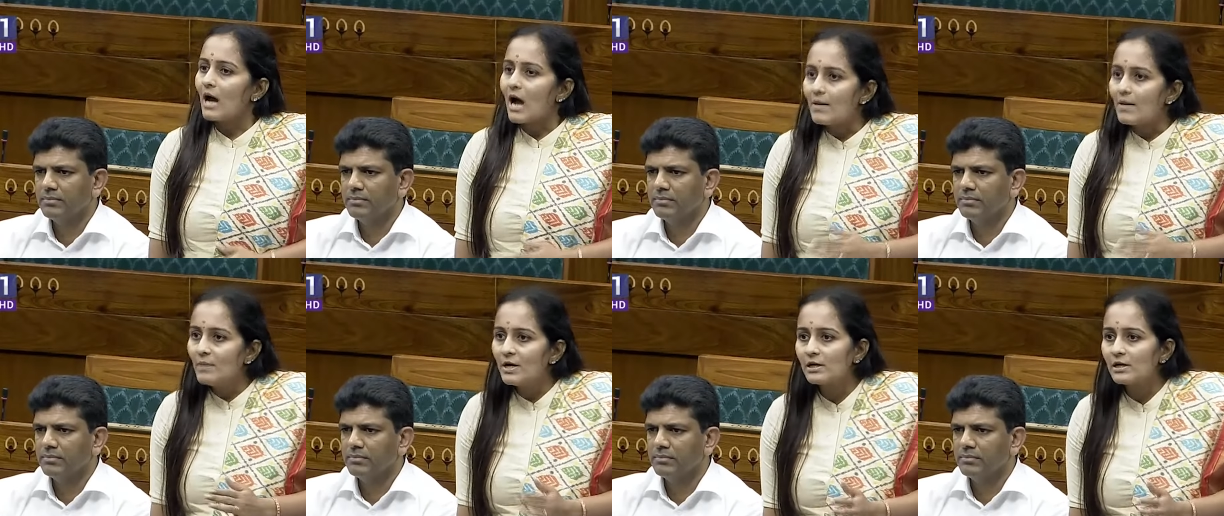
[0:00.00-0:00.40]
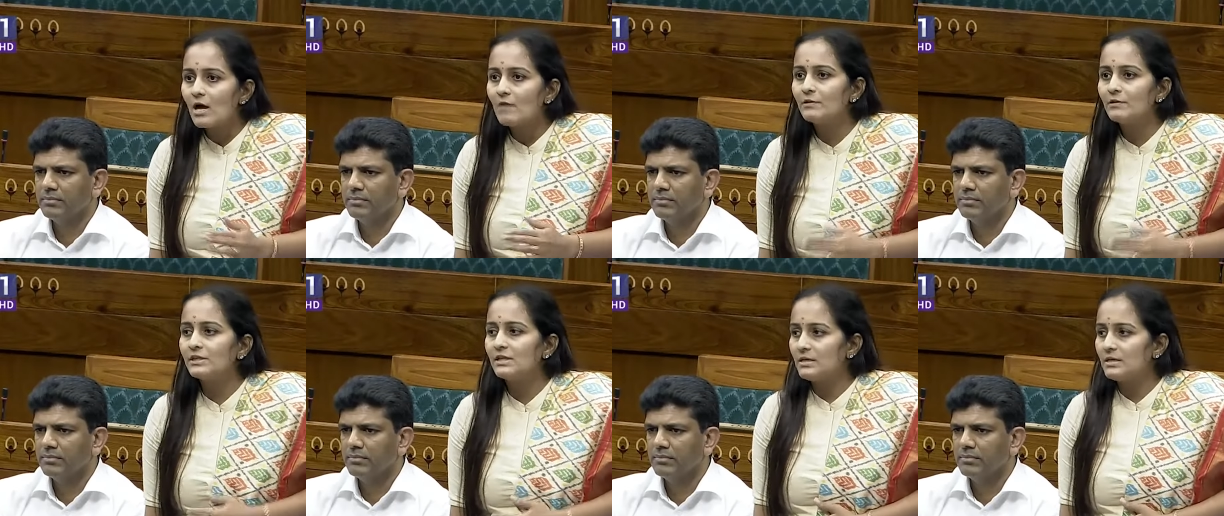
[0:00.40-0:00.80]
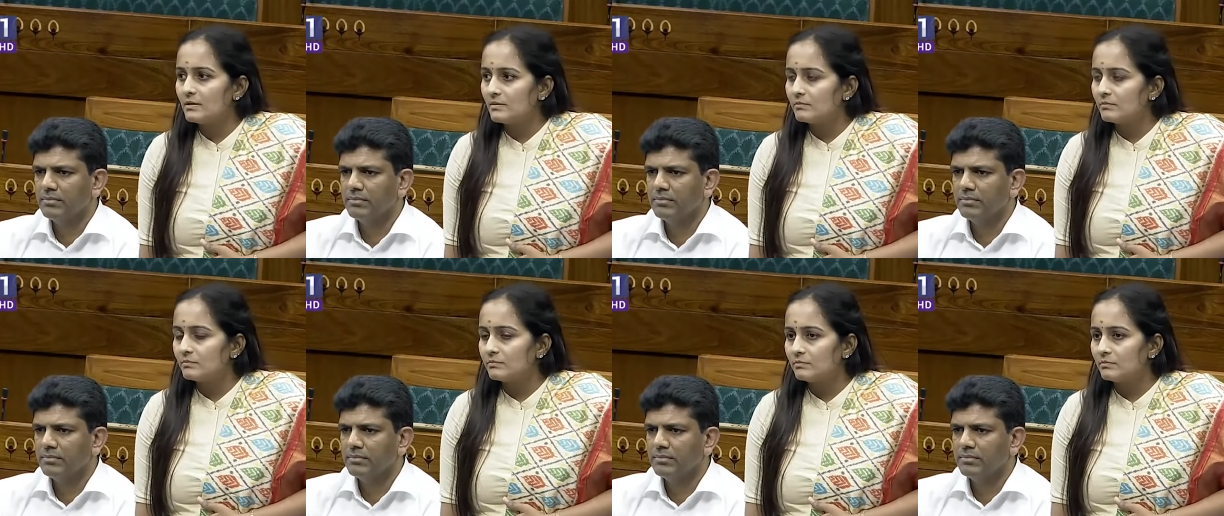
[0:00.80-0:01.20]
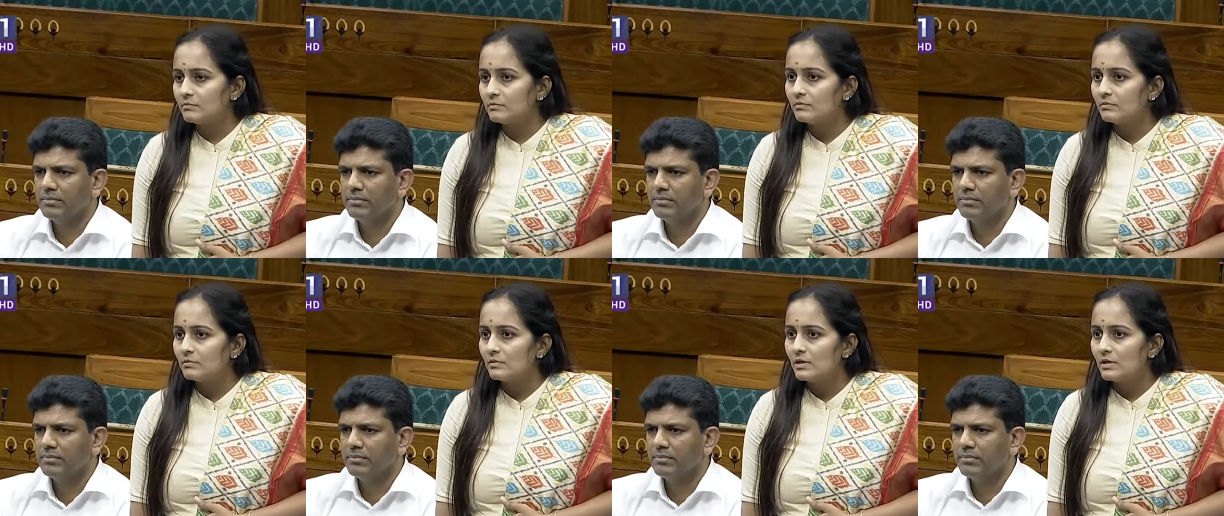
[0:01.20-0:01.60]
Speaker 1: Amaravati,
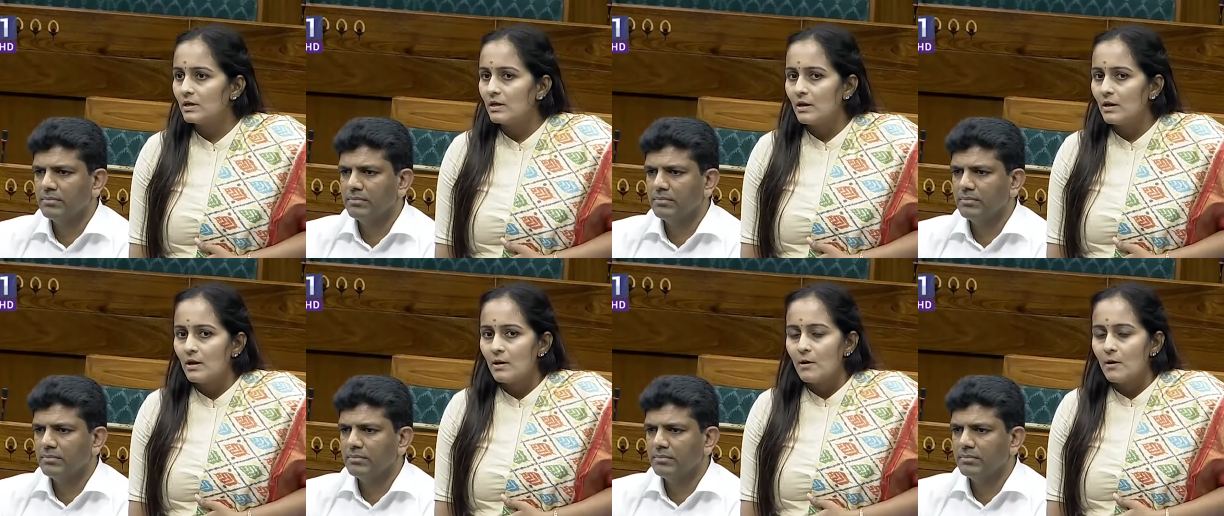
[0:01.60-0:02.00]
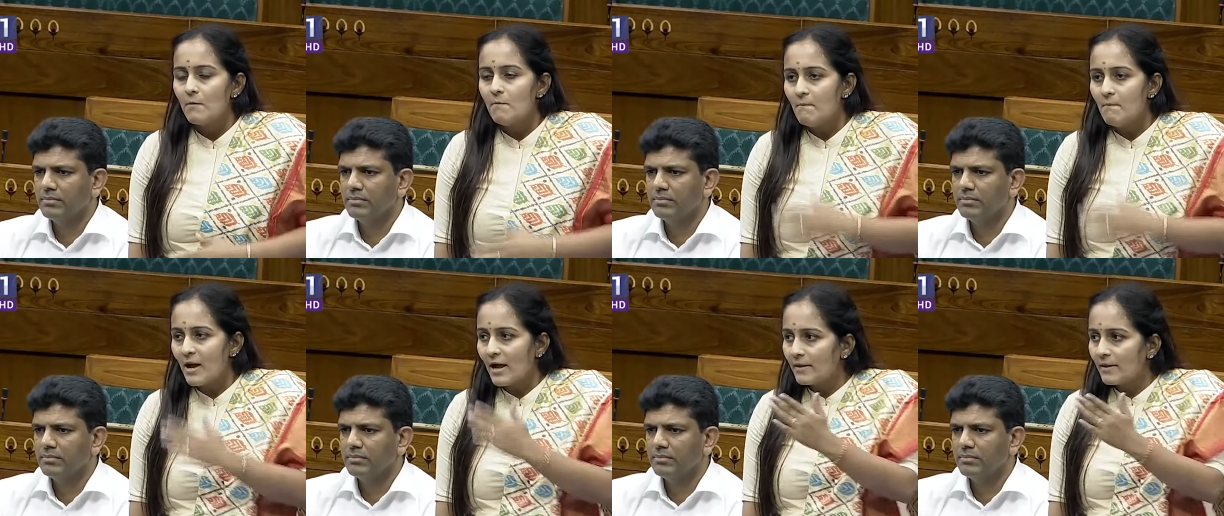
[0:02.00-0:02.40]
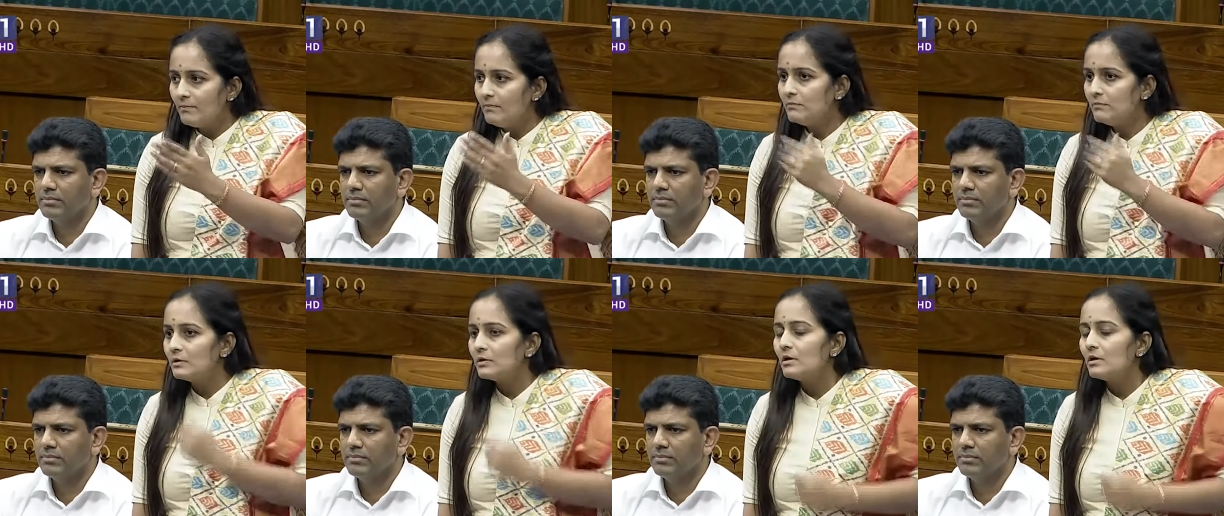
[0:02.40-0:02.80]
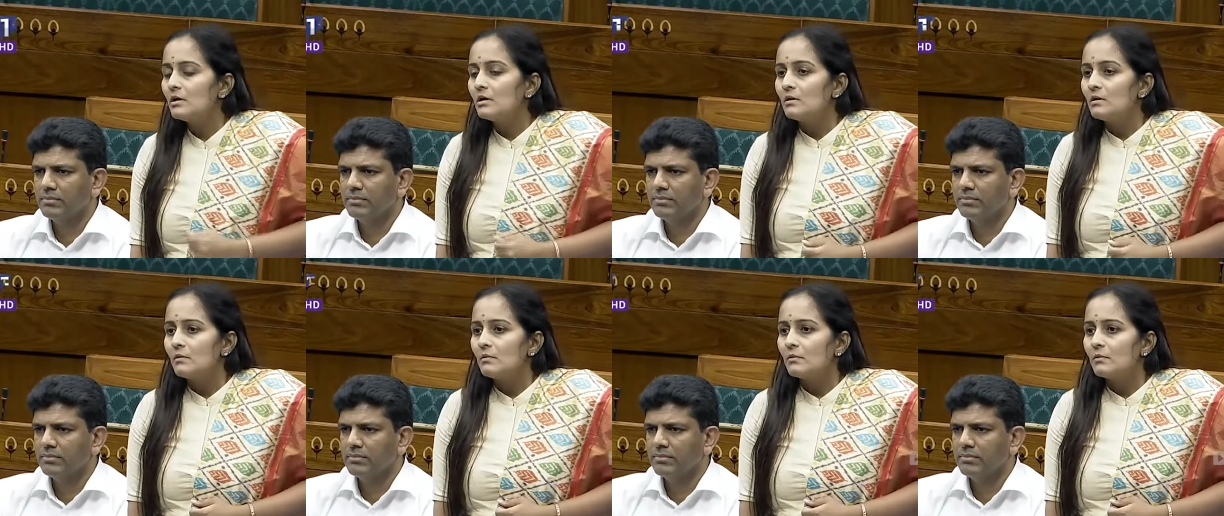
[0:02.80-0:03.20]
ma'am,
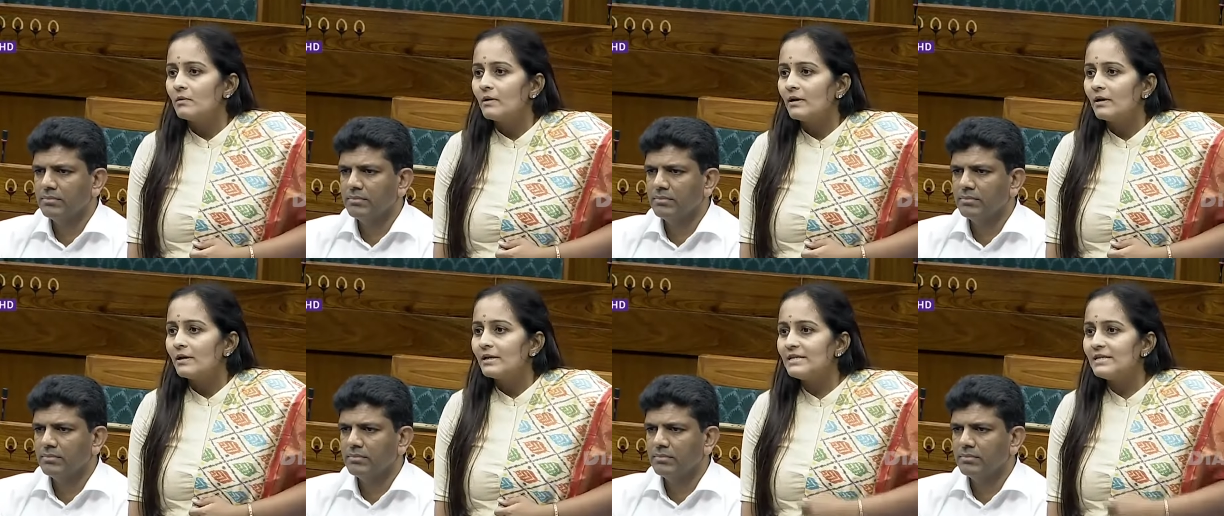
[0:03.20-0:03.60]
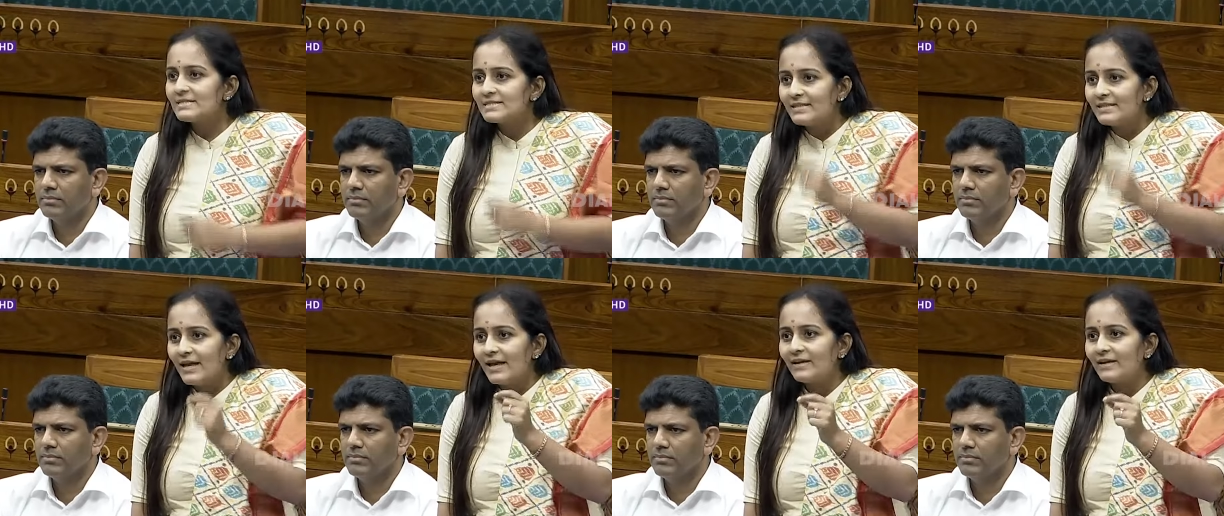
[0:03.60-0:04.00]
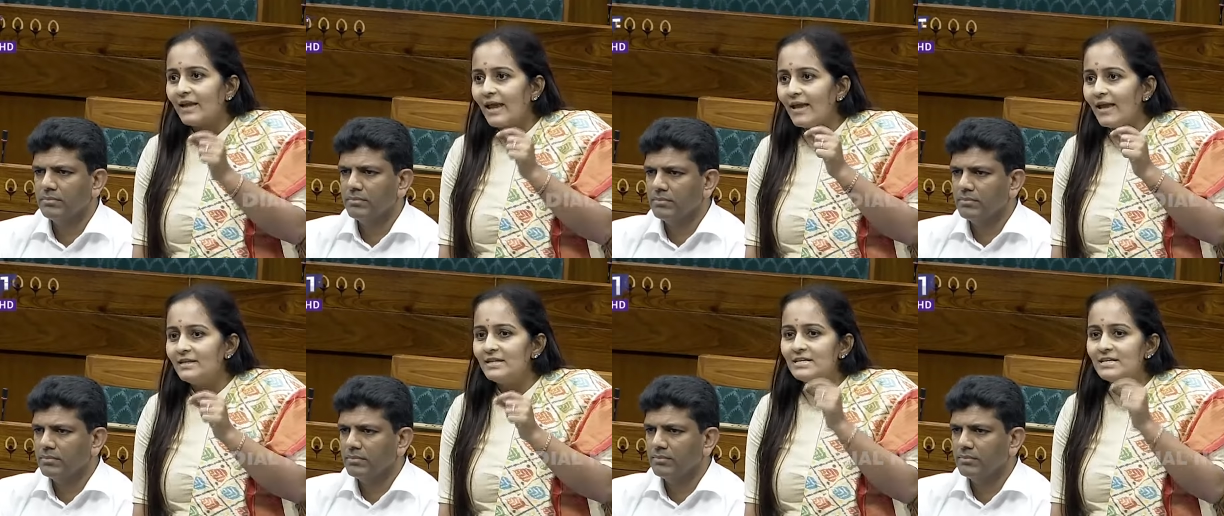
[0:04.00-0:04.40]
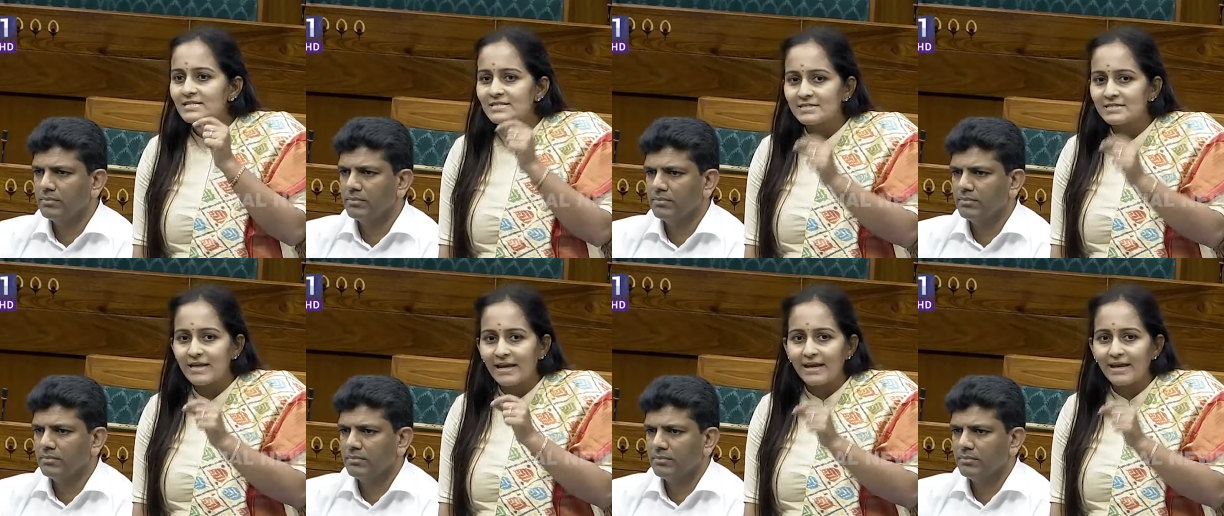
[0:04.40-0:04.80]
is there any
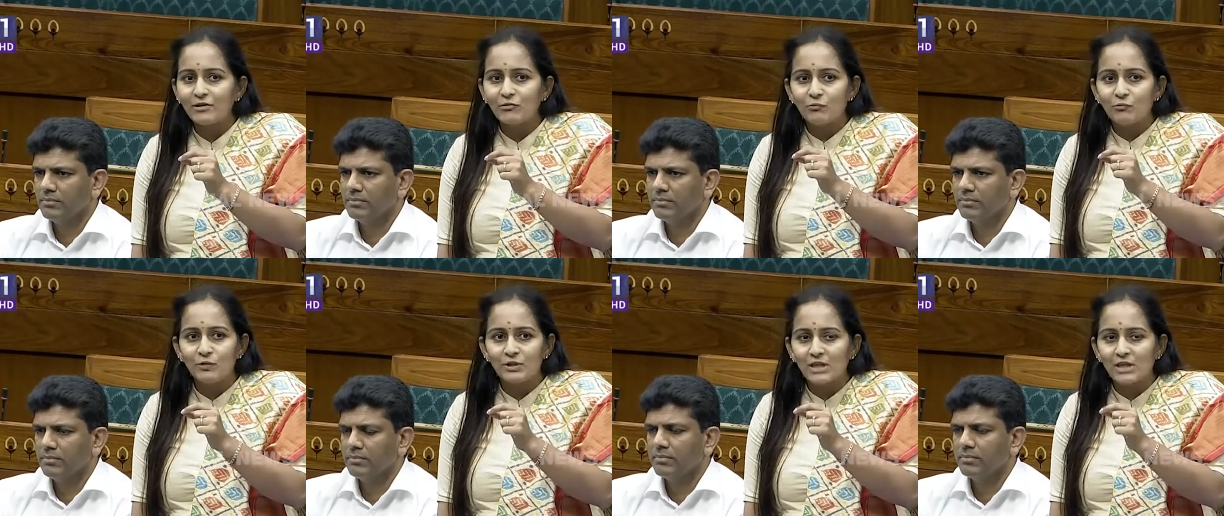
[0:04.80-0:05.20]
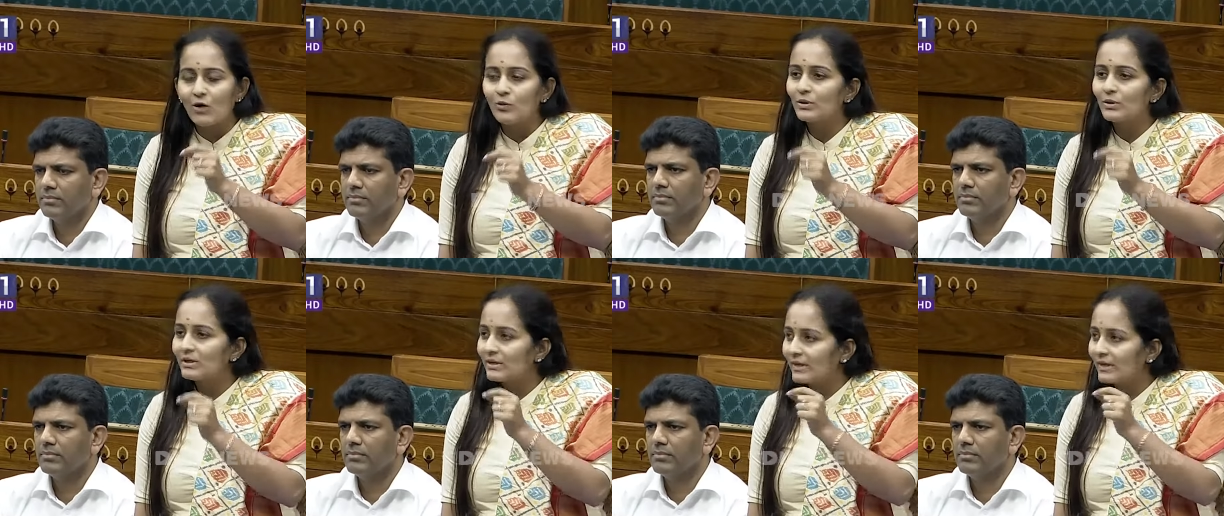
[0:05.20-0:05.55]
state without